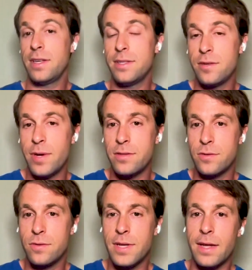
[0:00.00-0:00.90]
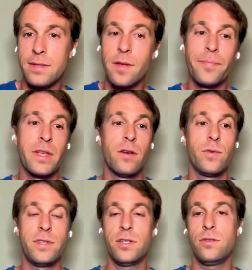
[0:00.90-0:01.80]
easy way to do that,
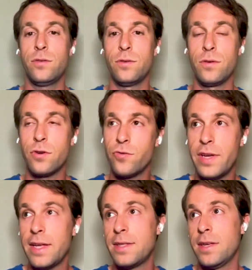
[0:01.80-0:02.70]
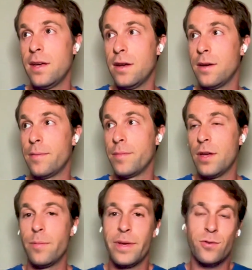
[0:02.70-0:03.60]
which is to create um,
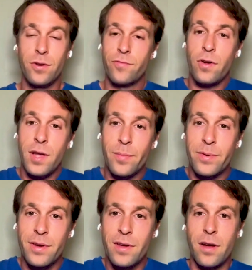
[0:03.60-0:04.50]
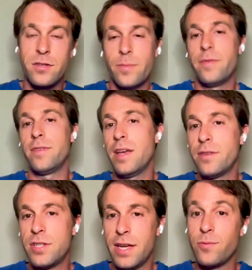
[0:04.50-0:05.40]
a Bitcoin rollup on top of another
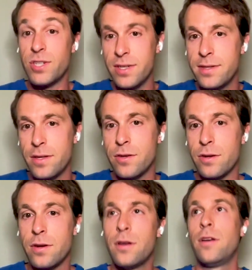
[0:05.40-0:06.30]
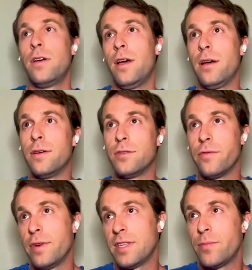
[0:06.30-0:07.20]
chain, which is secure. Uh, so
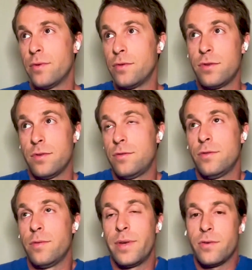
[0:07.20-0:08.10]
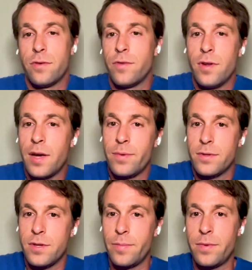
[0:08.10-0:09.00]
for example, you could do a Bitcoin rollup on
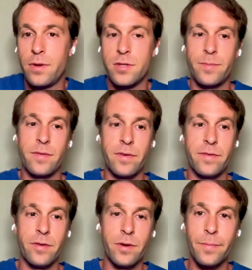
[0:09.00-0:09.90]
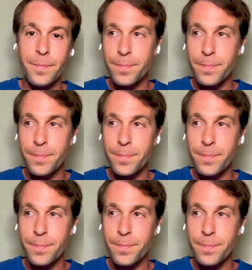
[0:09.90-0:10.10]
top, on top of Ethereum.